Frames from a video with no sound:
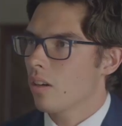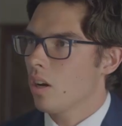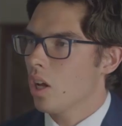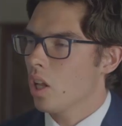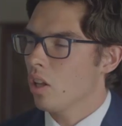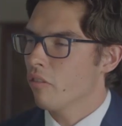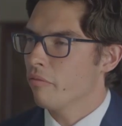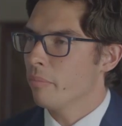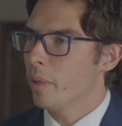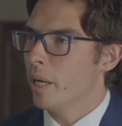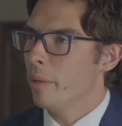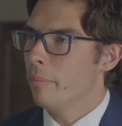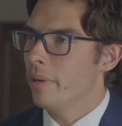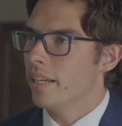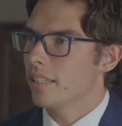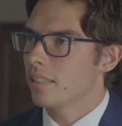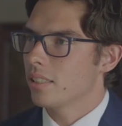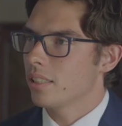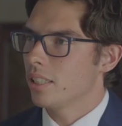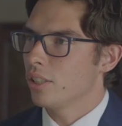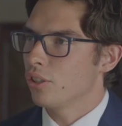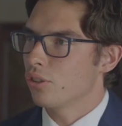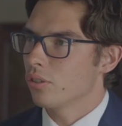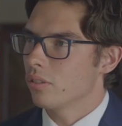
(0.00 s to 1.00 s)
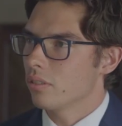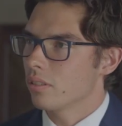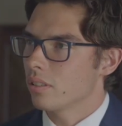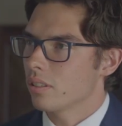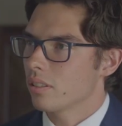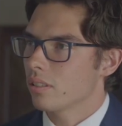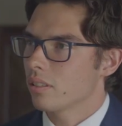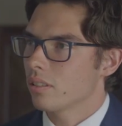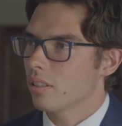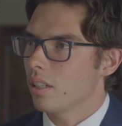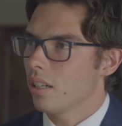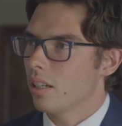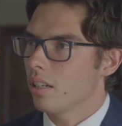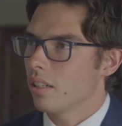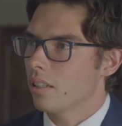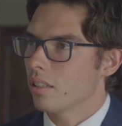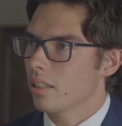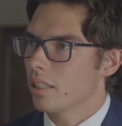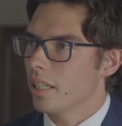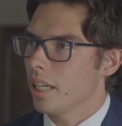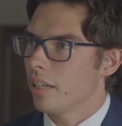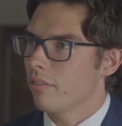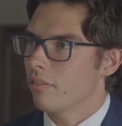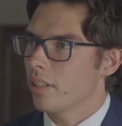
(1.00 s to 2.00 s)
All of my best teachers
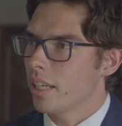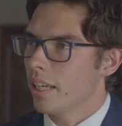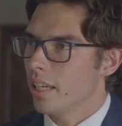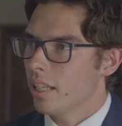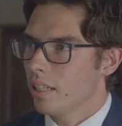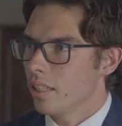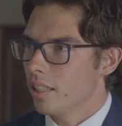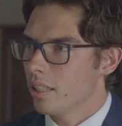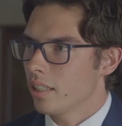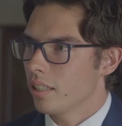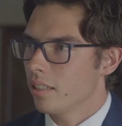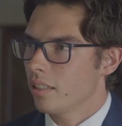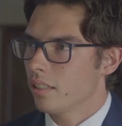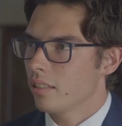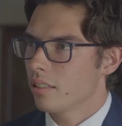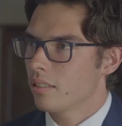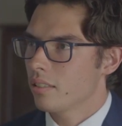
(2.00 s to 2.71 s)
gave candy.